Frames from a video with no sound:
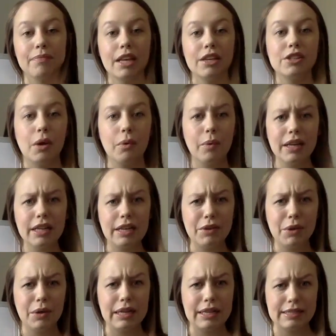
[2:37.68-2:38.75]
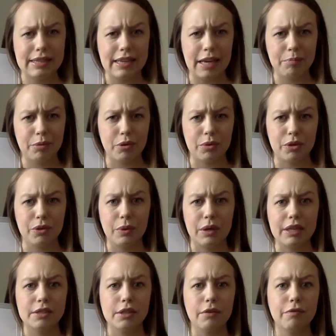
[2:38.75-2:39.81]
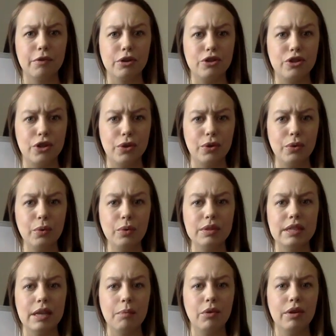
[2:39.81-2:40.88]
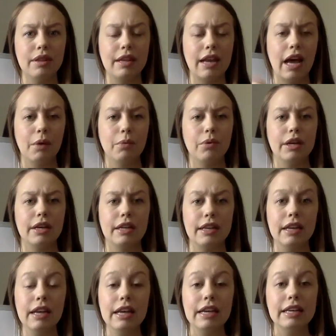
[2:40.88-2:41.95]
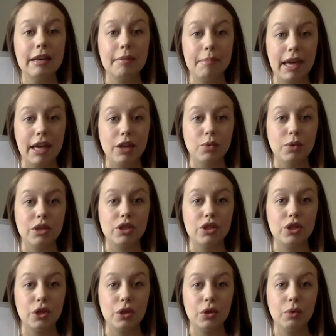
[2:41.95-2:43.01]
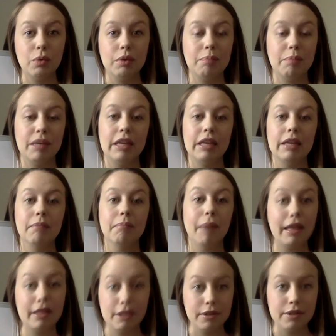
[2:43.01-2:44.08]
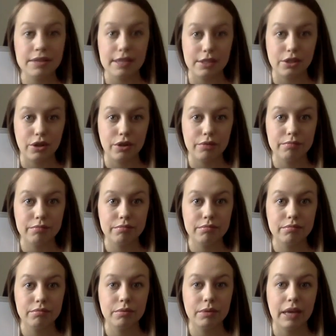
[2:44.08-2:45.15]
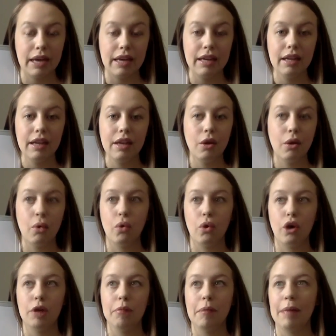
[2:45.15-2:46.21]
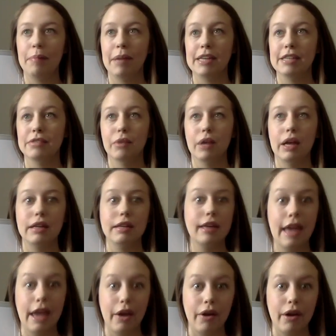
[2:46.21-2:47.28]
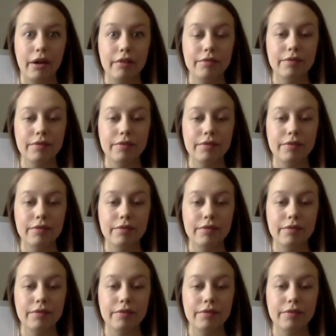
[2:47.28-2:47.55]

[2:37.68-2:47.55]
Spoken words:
so I want to give you an example real quick. So for do, someone that I would command with do would be my little sister. Okay, or my best friend Kara.